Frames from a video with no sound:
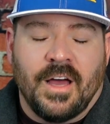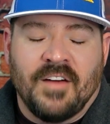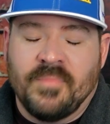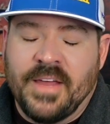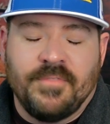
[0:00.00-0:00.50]
I've
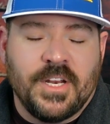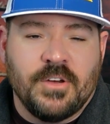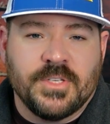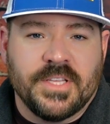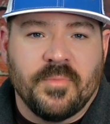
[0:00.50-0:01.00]
made
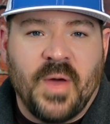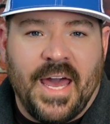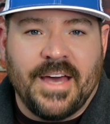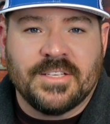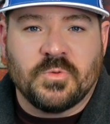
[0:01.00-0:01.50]
videos in the
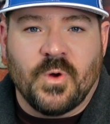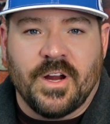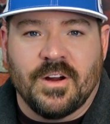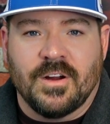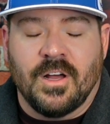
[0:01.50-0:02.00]
past
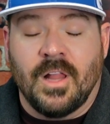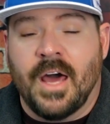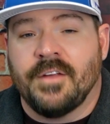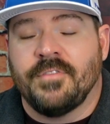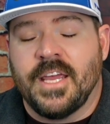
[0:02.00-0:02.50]
where a
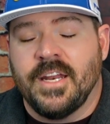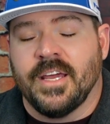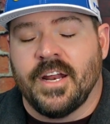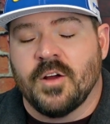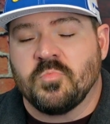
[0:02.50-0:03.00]
lot of heating
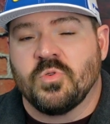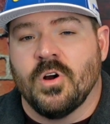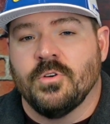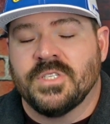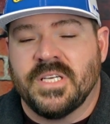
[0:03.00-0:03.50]
and air
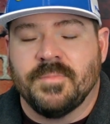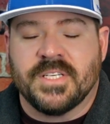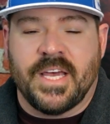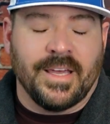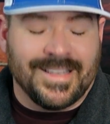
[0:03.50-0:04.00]
pros seem to
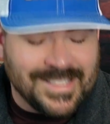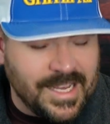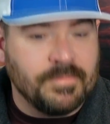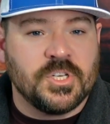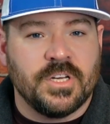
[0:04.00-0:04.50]
take
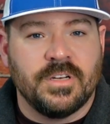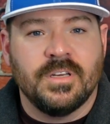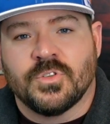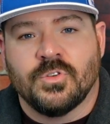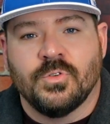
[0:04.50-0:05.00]
exception
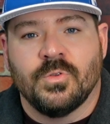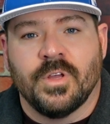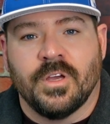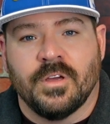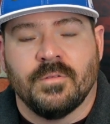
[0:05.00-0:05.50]
to
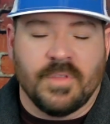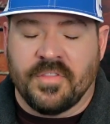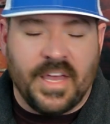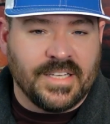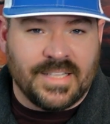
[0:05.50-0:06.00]
the, the
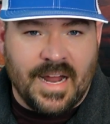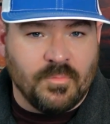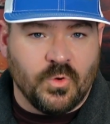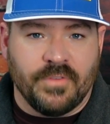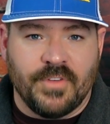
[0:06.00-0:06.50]
things that I'm
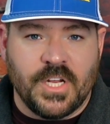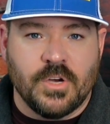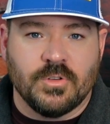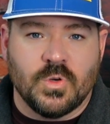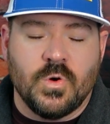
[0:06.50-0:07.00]
doing
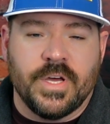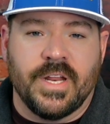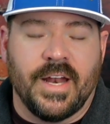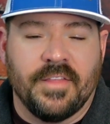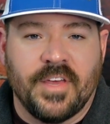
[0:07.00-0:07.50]
videos on.
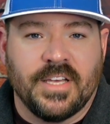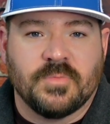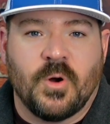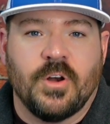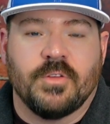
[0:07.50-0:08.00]
And I think it's
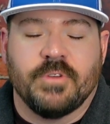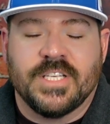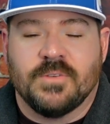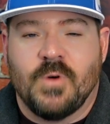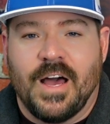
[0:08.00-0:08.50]
part of the
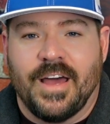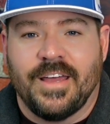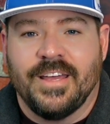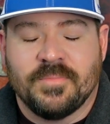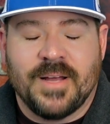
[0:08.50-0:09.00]
reason
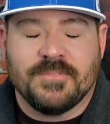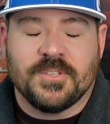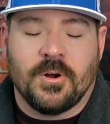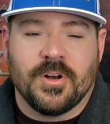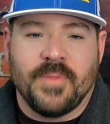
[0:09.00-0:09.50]
why sometimes it's
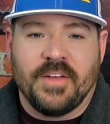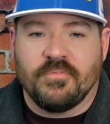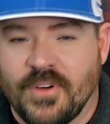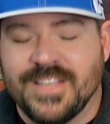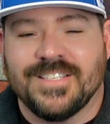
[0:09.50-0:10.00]
hard to make
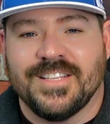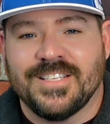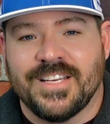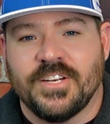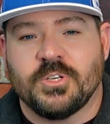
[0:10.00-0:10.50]
friends in
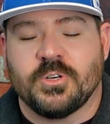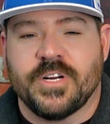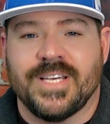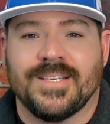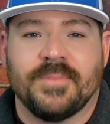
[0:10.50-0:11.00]
this
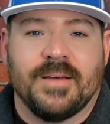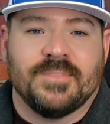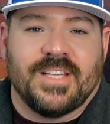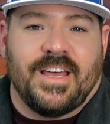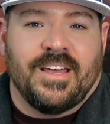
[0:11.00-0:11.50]
industry.
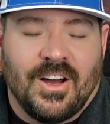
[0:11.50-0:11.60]
Sometimes they